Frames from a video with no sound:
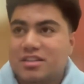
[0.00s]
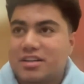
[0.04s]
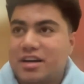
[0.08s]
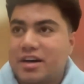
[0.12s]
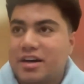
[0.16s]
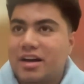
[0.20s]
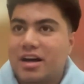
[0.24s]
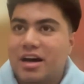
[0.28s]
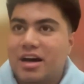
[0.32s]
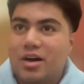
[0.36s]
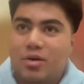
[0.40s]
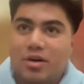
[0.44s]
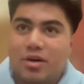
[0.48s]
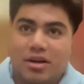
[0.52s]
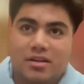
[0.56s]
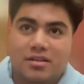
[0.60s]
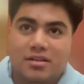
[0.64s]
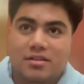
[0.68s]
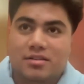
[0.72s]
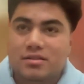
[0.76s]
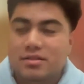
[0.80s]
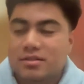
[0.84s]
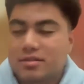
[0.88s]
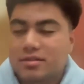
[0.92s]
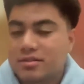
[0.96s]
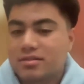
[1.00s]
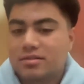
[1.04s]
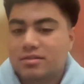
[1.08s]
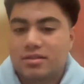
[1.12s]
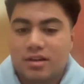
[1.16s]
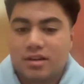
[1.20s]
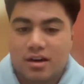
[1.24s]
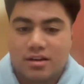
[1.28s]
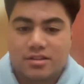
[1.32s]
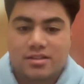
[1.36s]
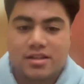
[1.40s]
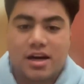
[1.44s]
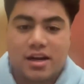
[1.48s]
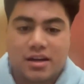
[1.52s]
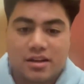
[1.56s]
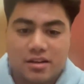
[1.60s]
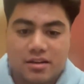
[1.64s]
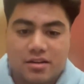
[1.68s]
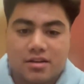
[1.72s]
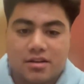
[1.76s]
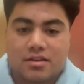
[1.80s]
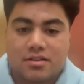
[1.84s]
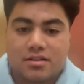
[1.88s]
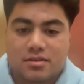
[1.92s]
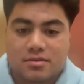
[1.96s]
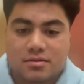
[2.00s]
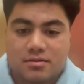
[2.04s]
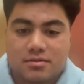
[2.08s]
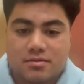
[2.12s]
kind of how I attack it. Yeah.